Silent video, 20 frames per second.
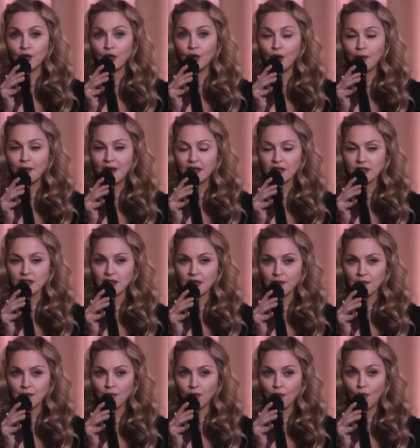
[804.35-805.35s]
know about
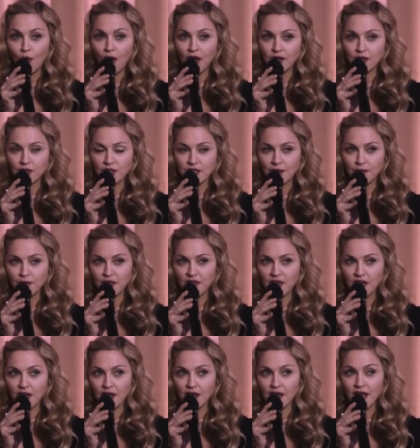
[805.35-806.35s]
someone or
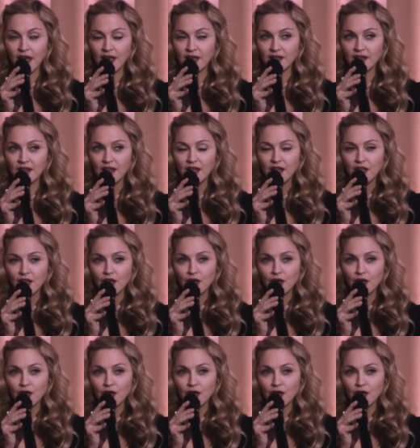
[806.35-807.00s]
something, and